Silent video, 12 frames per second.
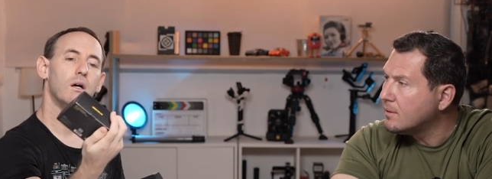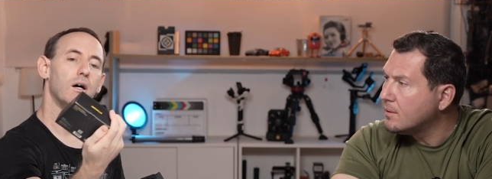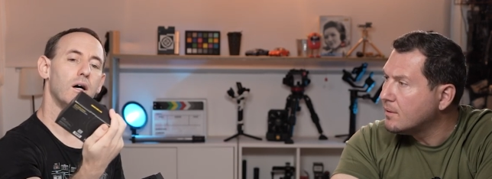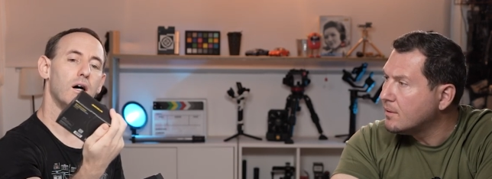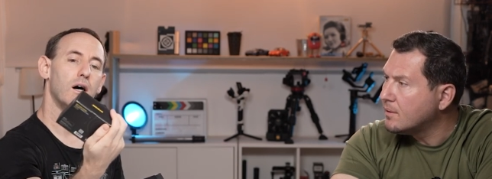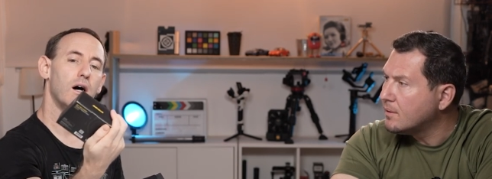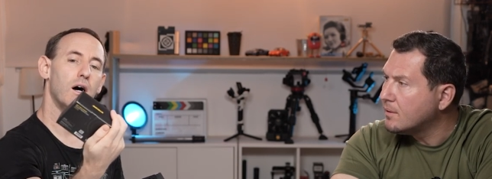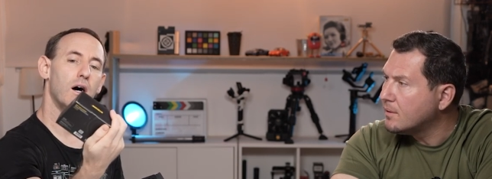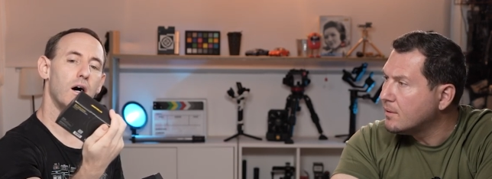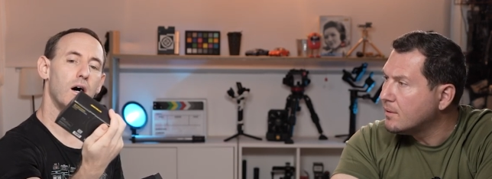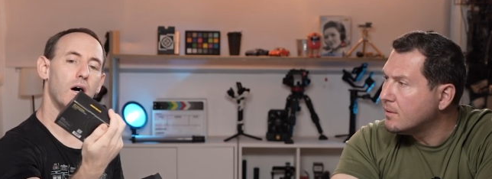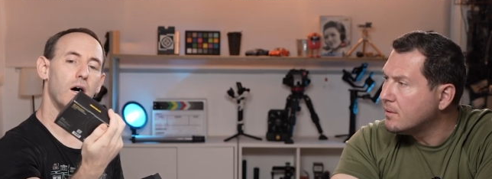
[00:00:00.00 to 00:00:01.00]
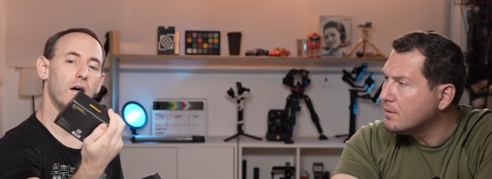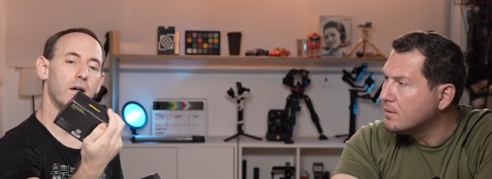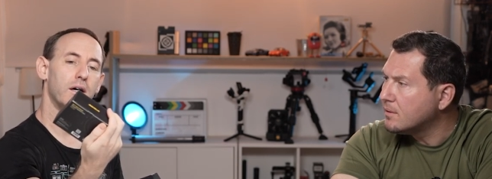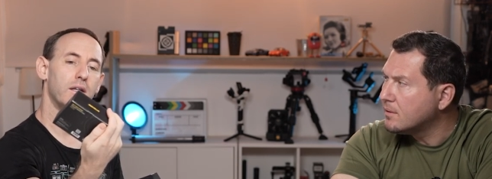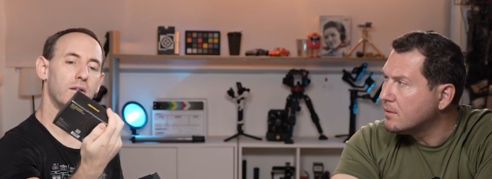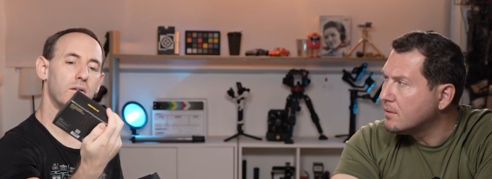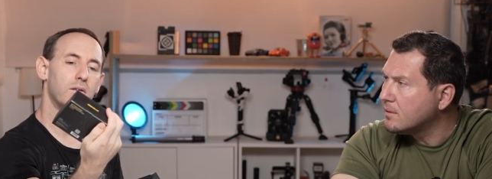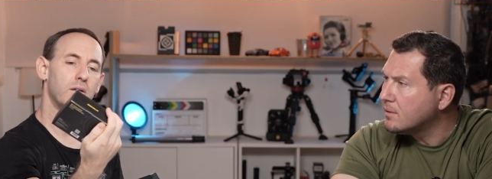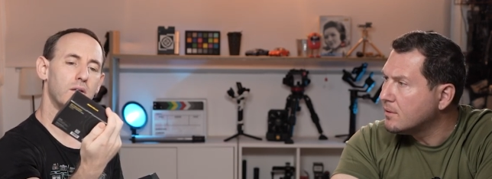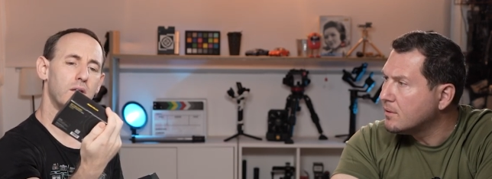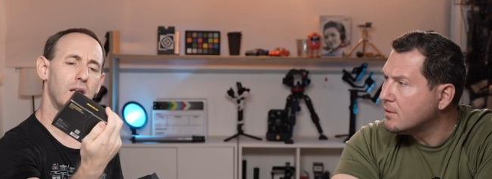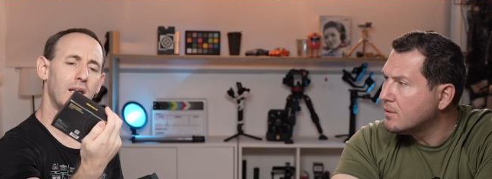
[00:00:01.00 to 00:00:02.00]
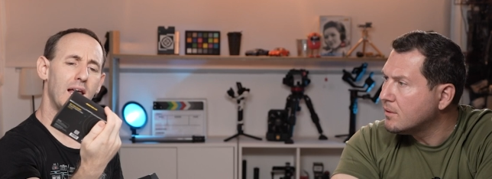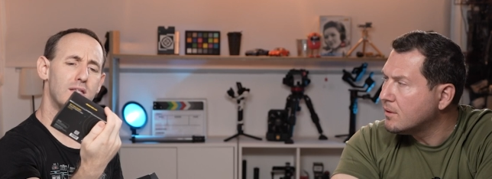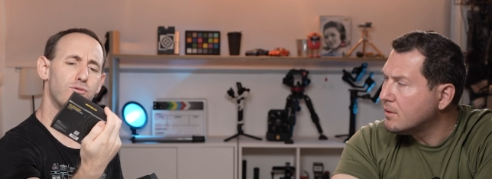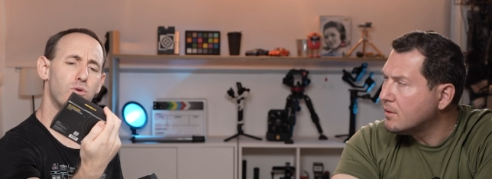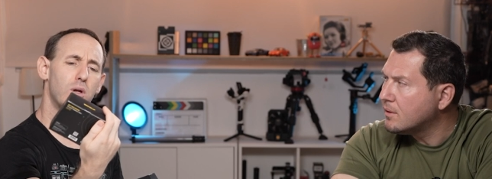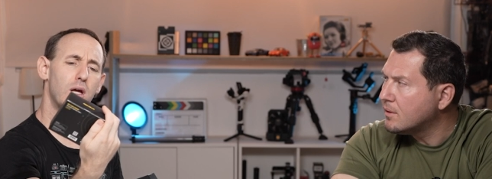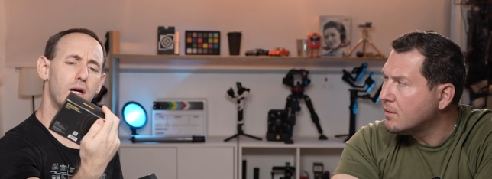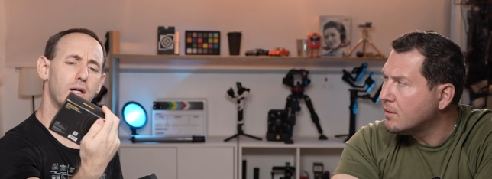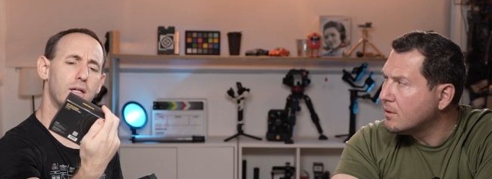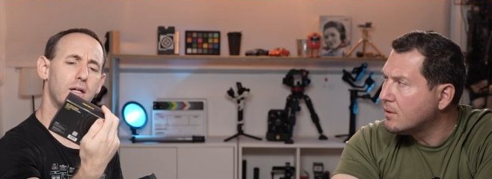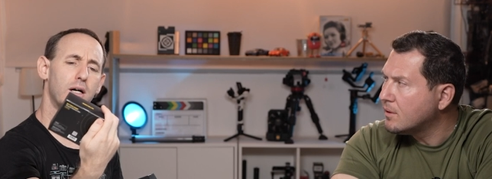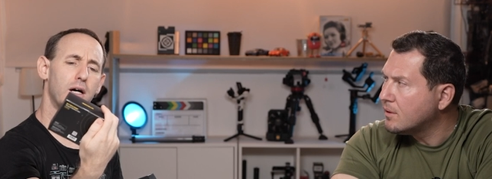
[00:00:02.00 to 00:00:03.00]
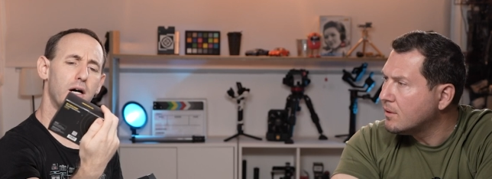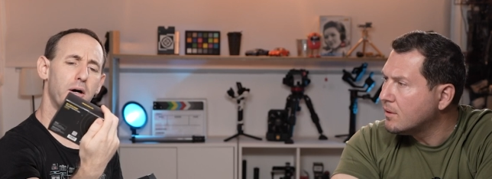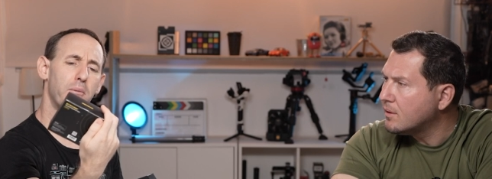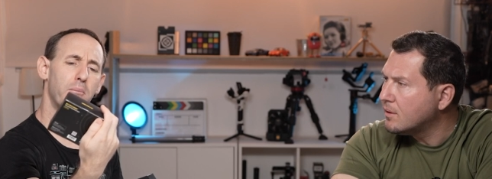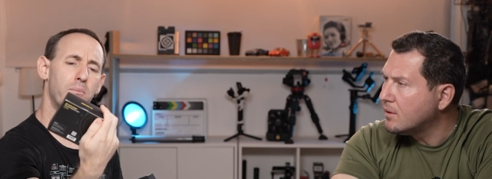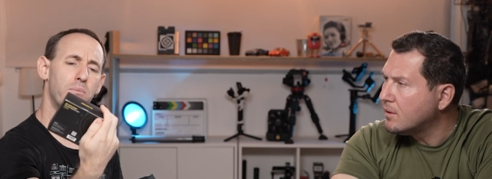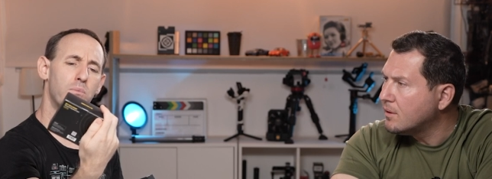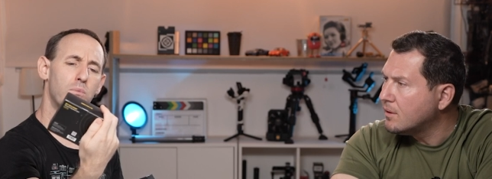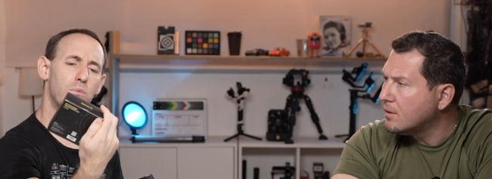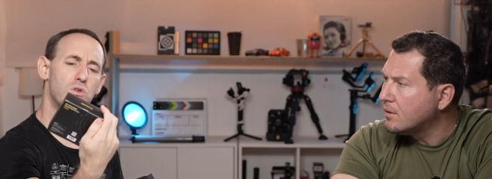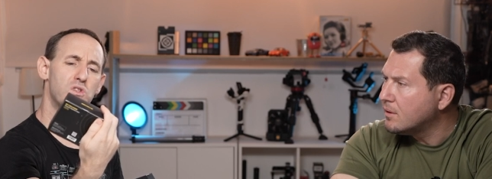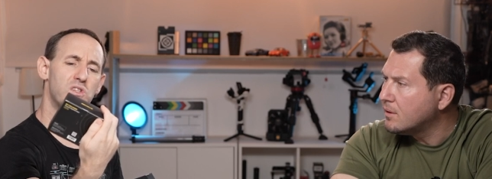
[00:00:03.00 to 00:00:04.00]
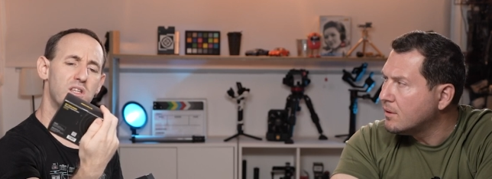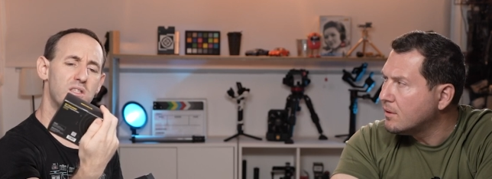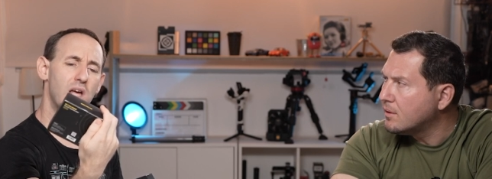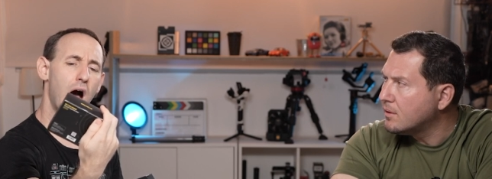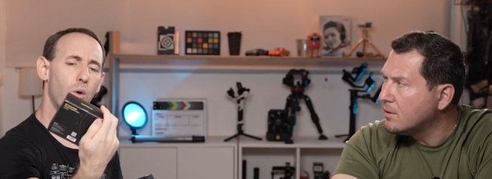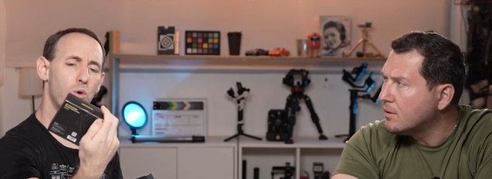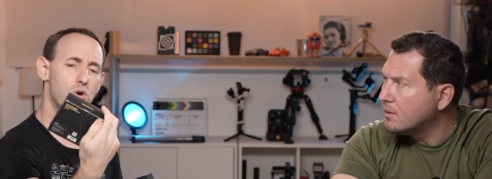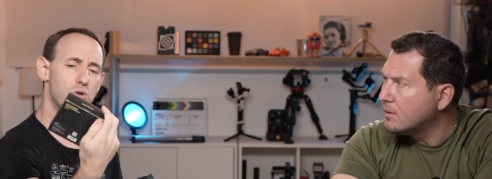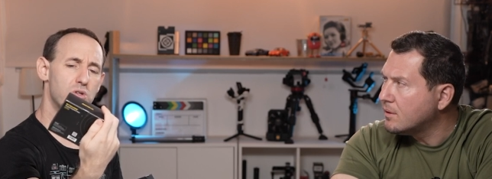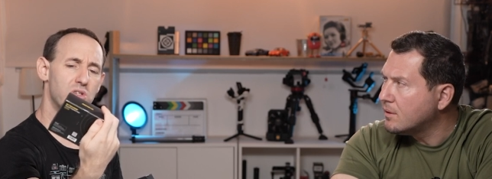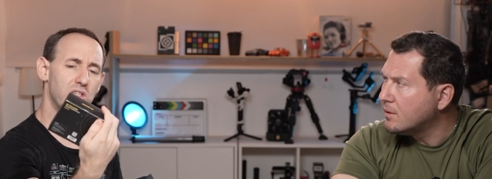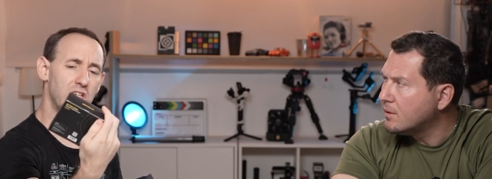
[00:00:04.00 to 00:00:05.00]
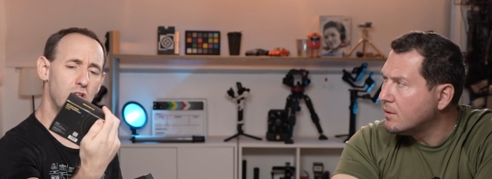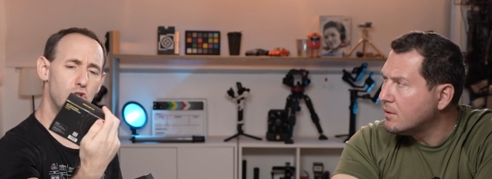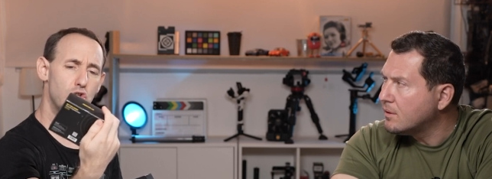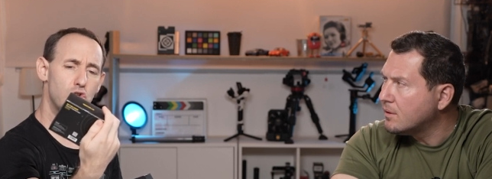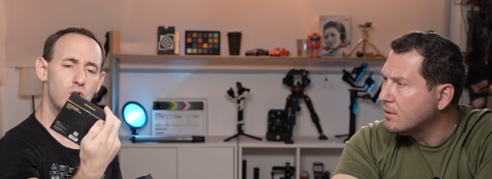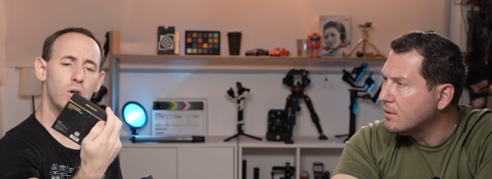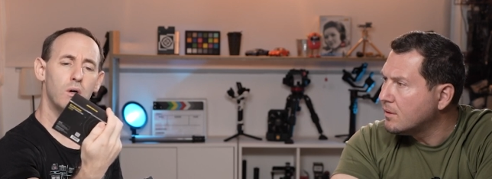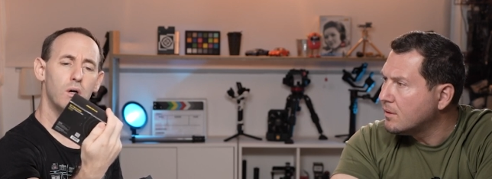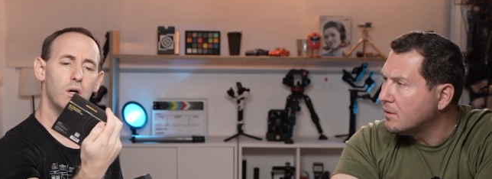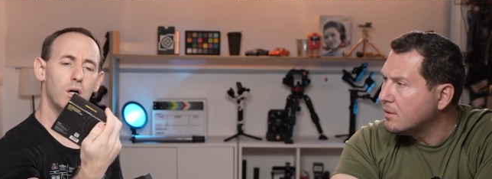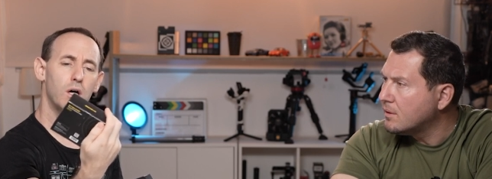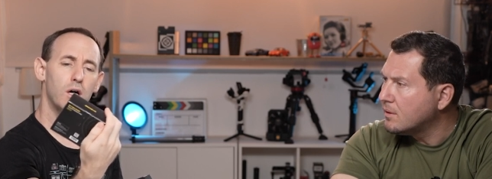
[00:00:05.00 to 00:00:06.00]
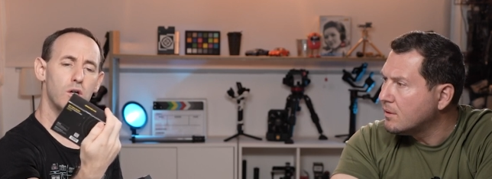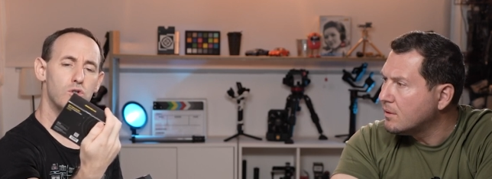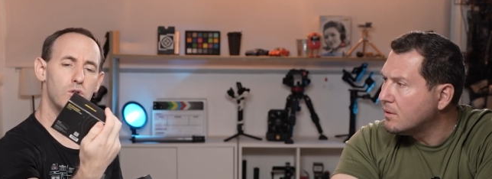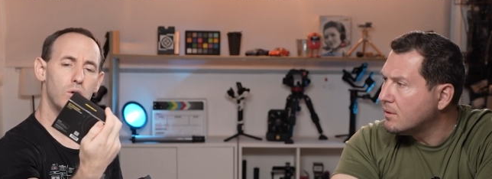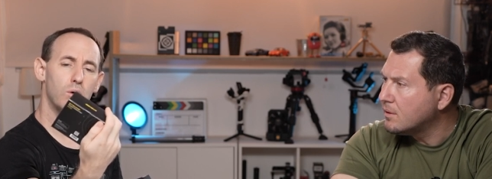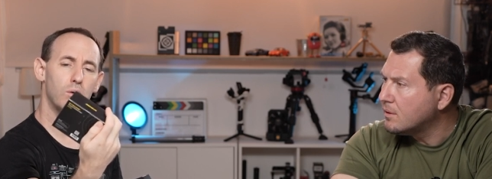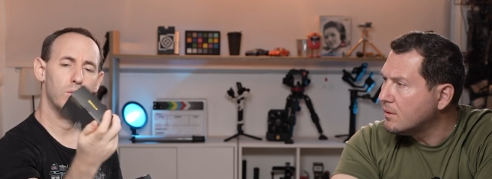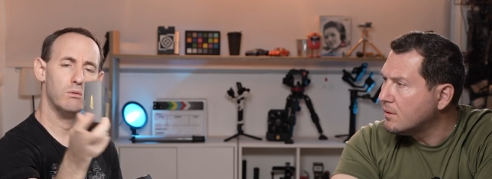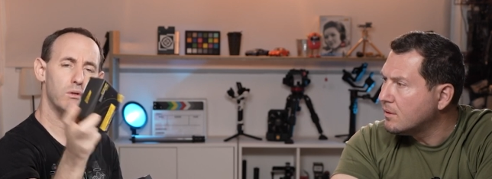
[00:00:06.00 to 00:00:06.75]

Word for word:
Speaker 1: uh, and they last for like um, six hours each uh, so